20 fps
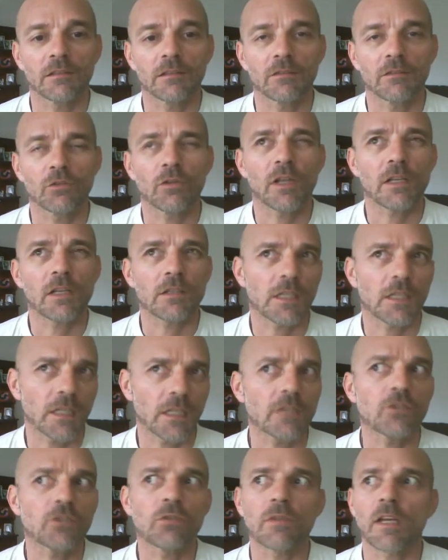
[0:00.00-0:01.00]

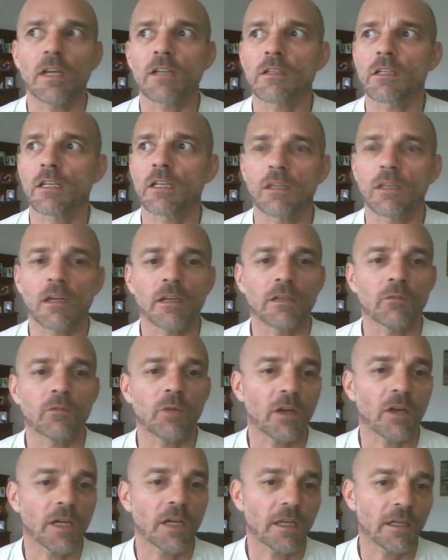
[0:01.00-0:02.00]
2009, when
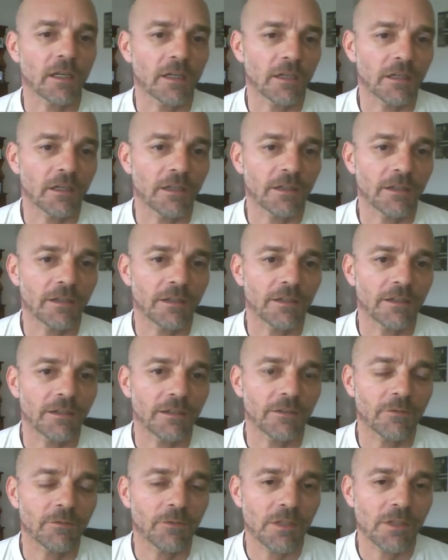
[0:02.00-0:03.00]
I
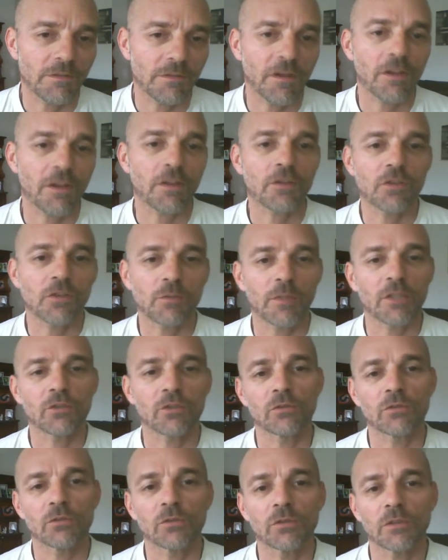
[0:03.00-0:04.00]
was the father to my
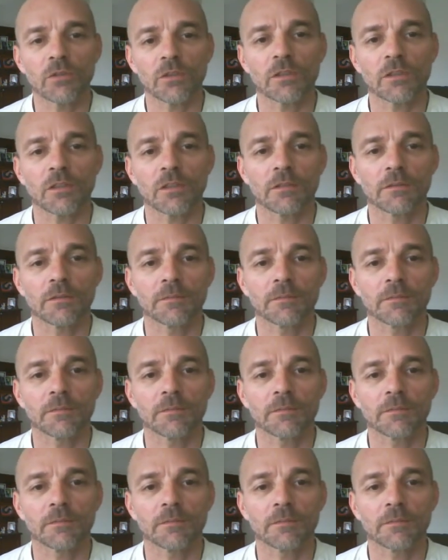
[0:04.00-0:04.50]
2 daughters.